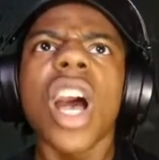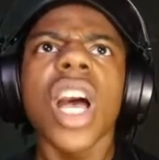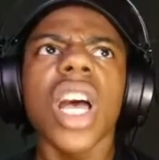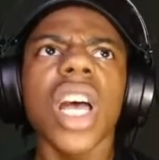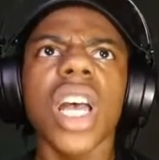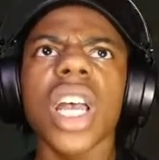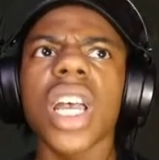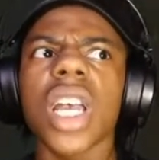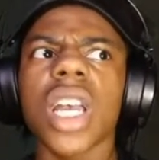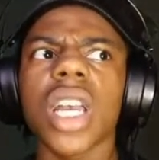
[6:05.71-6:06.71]

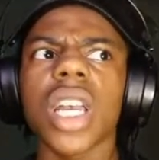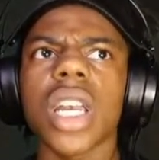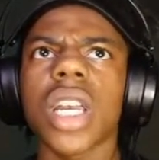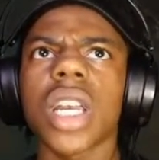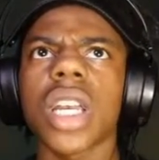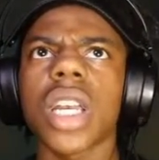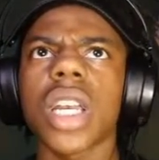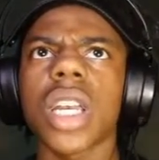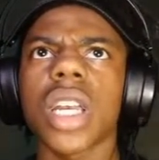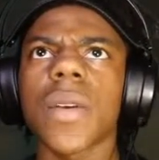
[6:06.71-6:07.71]

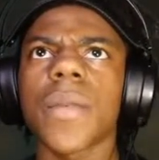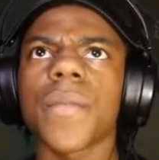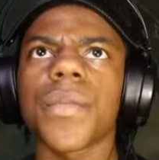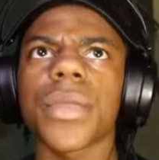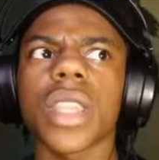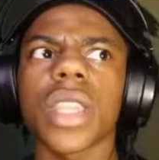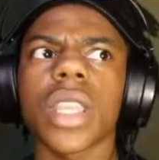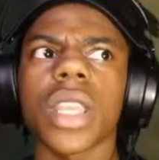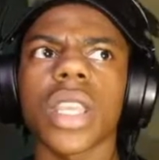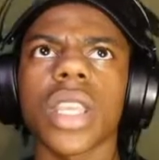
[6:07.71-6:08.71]

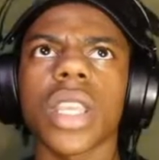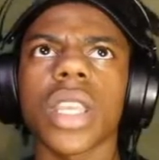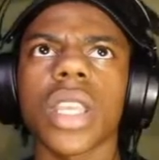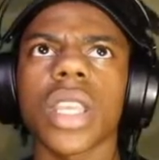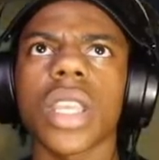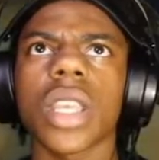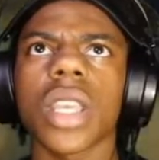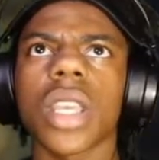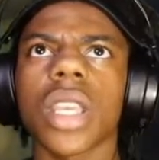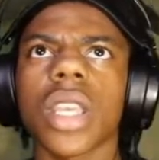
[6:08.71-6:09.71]

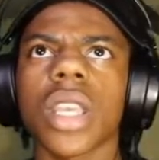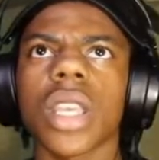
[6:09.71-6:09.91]
No one is speaking in this clip.